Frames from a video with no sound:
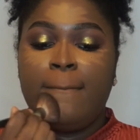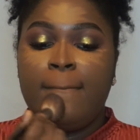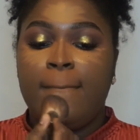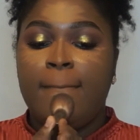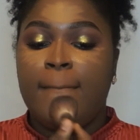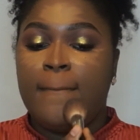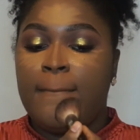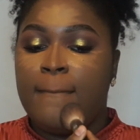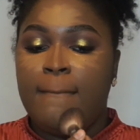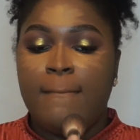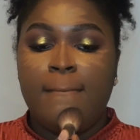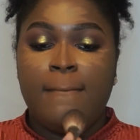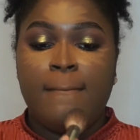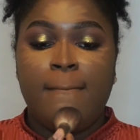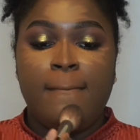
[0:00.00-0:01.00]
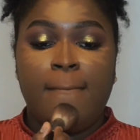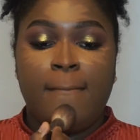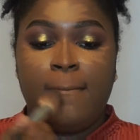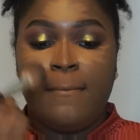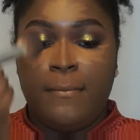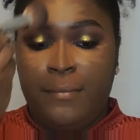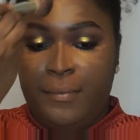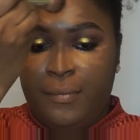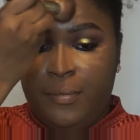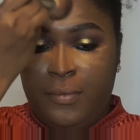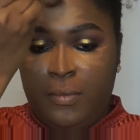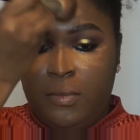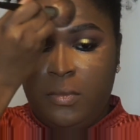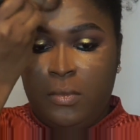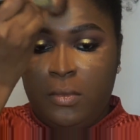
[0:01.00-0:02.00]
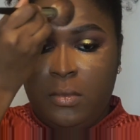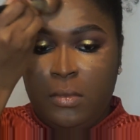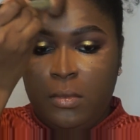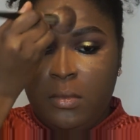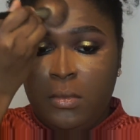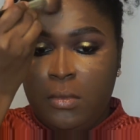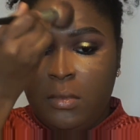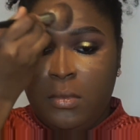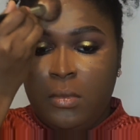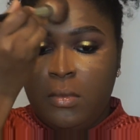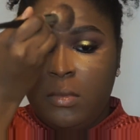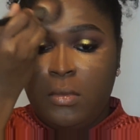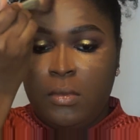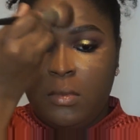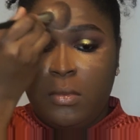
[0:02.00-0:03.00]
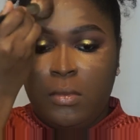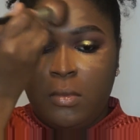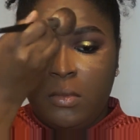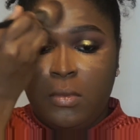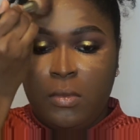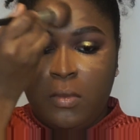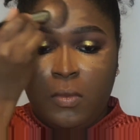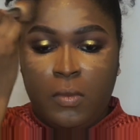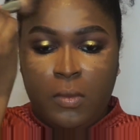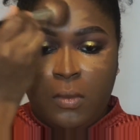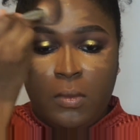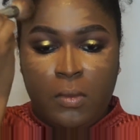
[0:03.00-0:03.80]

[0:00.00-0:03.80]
No one is speaking in this clip.